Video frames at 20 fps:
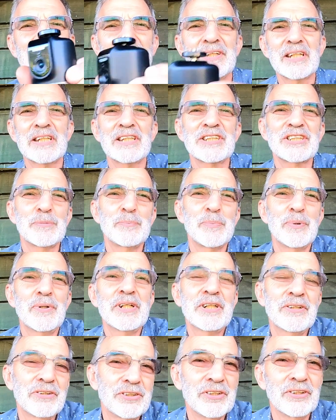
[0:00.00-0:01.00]
think is a
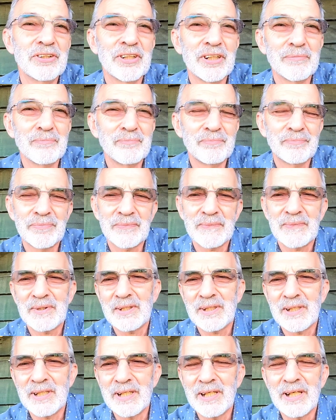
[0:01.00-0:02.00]
pretty good unit.
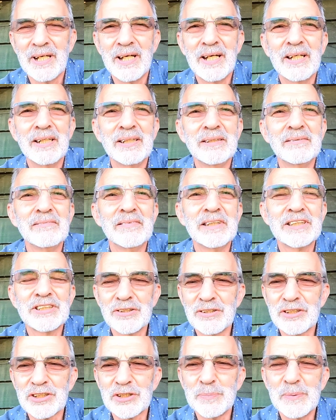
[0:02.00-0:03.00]
It's
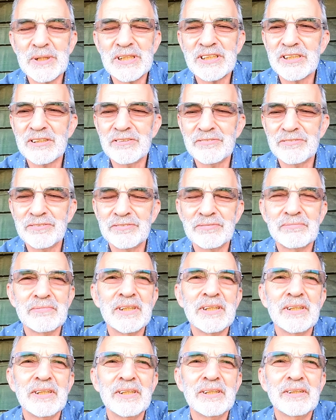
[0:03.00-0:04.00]
not expensive,
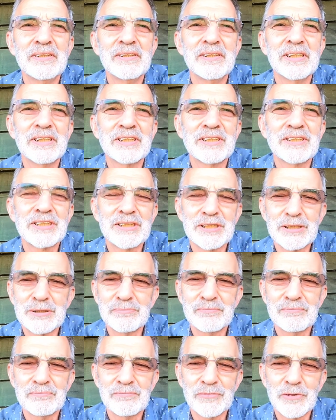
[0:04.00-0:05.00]
it's
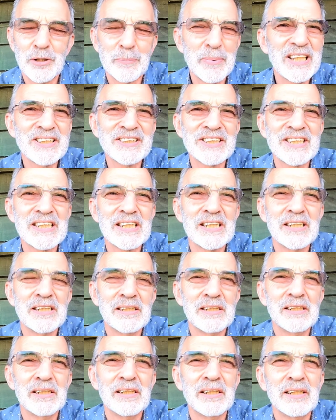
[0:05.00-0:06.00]
robust.
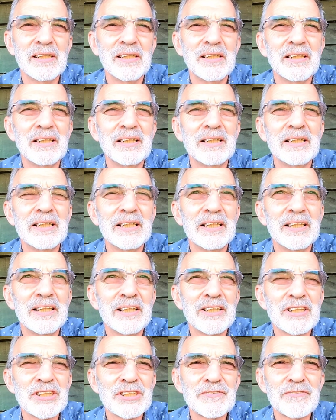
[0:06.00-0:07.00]

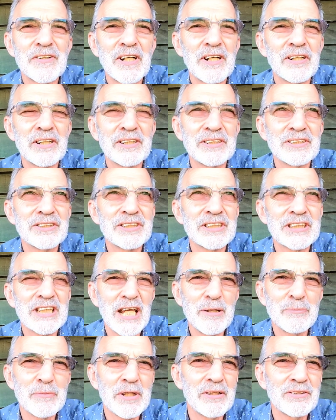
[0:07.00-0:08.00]
As far as
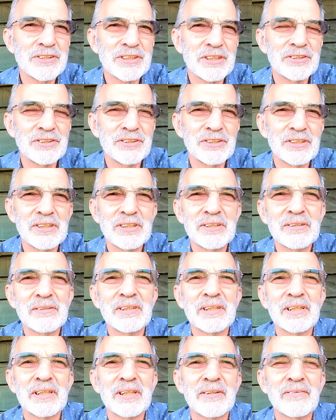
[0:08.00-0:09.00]
cam goes concerned,
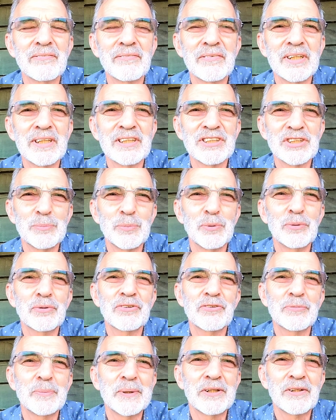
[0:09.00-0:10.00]
their support
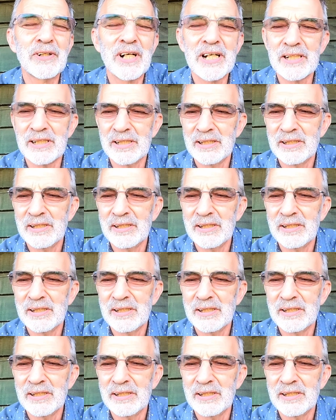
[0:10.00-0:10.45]
has been great,